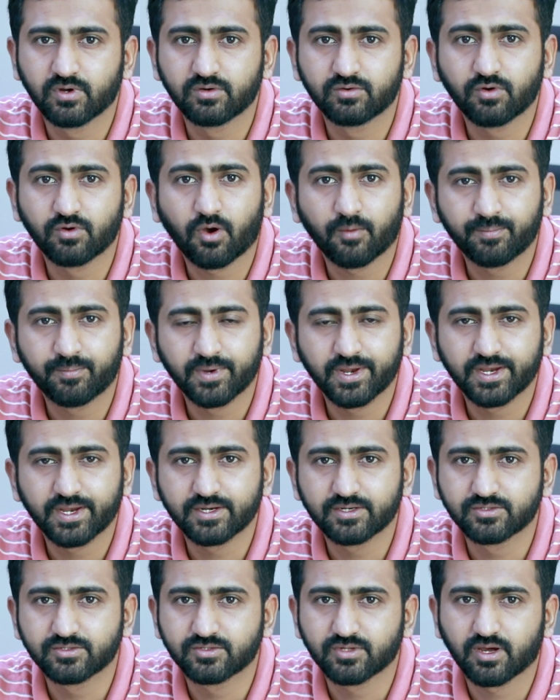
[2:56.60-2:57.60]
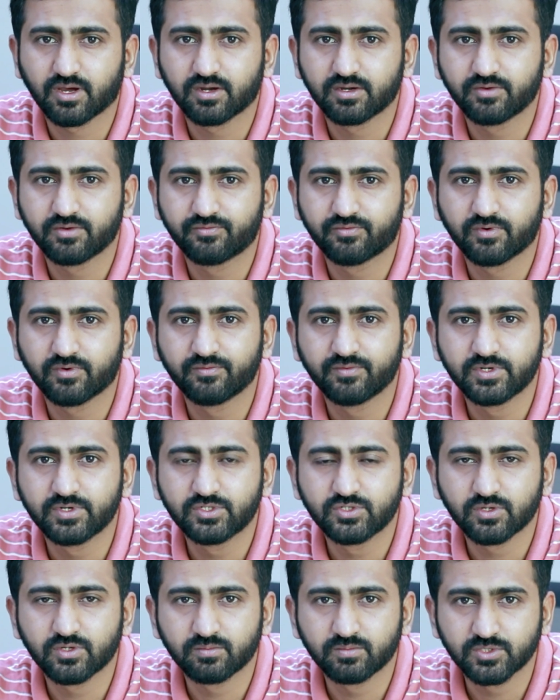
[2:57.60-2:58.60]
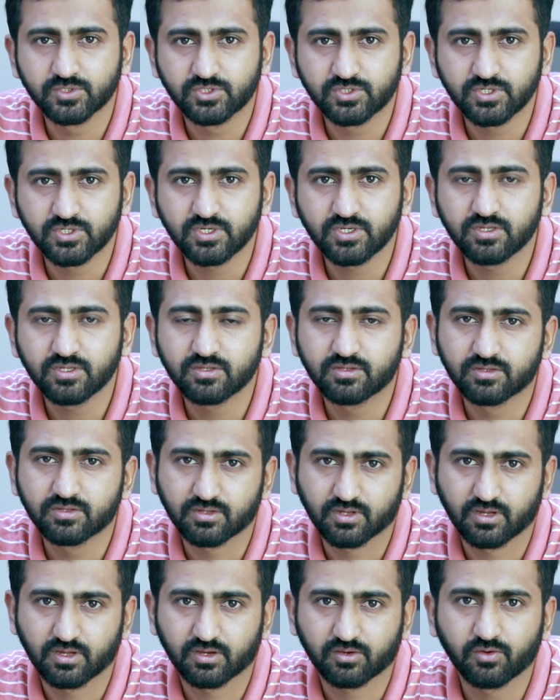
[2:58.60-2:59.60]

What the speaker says: droplets or different virtual machines